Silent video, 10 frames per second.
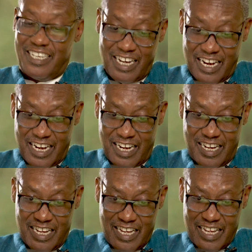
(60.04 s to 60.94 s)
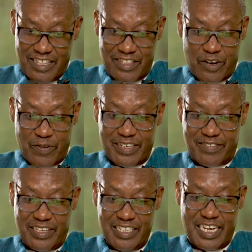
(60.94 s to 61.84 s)
the right
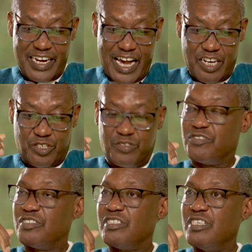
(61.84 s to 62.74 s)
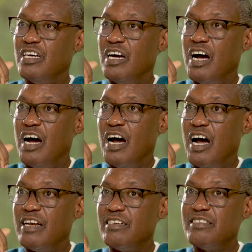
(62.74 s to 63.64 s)
things and actions,
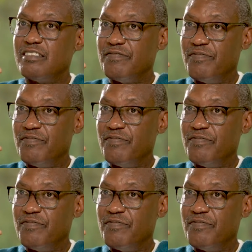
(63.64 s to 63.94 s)
and